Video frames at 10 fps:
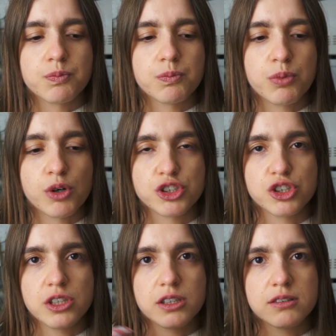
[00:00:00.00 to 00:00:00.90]

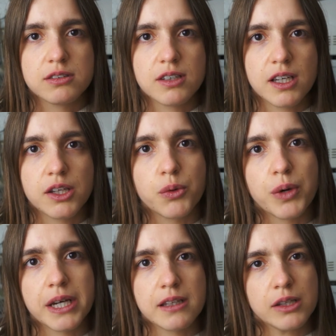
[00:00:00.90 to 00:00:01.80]
portion it in a
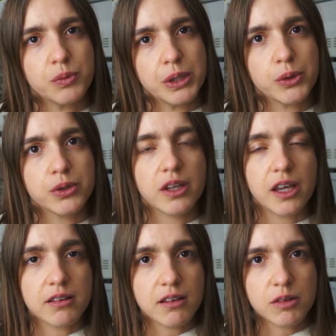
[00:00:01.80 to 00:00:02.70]
way that we could
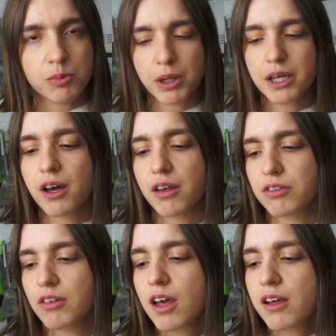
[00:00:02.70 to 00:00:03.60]
eat it,
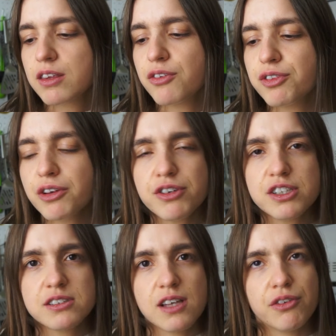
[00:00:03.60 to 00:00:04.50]
because the flavor
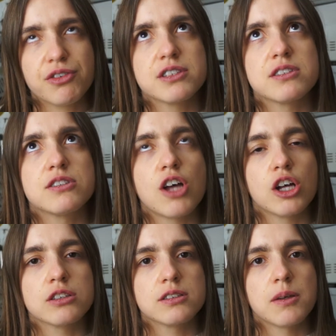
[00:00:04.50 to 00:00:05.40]
itself it's
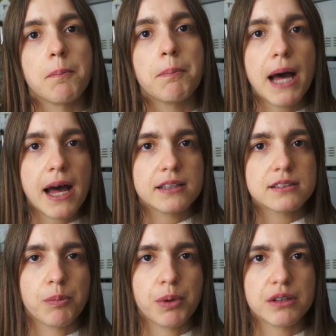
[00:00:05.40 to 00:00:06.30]
not
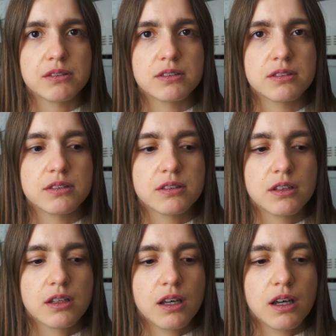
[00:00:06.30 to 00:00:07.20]
bad, but
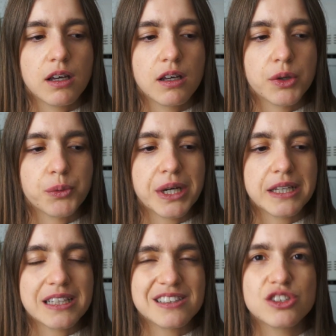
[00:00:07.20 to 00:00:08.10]

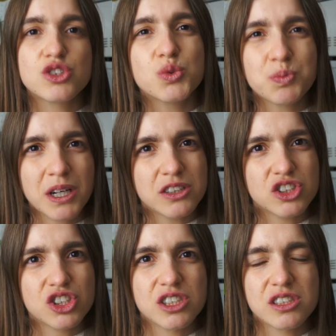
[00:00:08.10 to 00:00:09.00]
when it's too
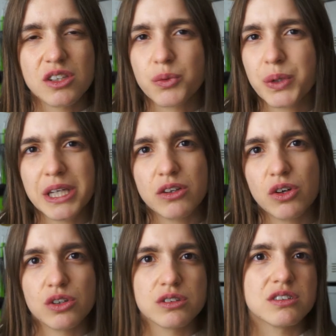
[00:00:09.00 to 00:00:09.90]
much we
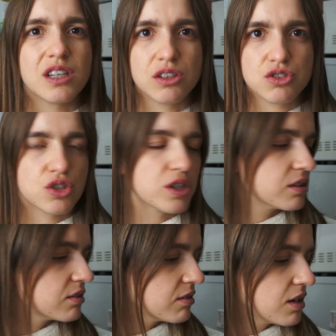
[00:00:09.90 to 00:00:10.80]
don't enjoy
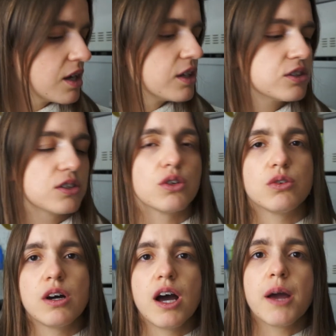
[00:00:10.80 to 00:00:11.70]
it.
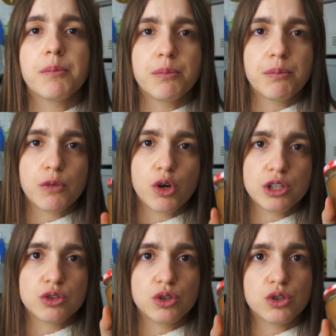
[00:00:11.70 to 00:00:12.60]
So I'm
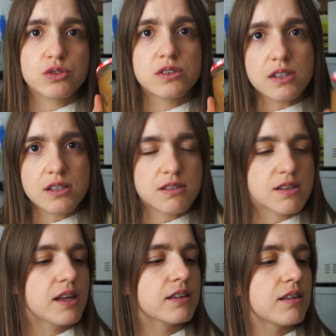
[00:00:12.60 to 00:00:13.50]
going to use this,
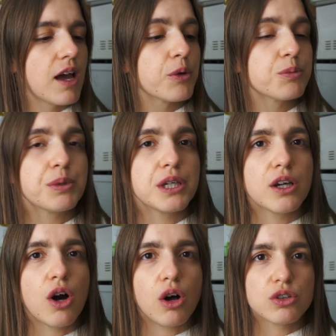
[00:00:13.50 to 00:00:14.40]
and I'll
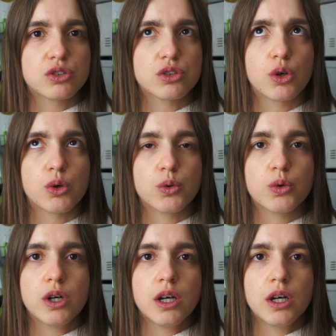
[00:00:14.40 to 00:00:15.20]
be also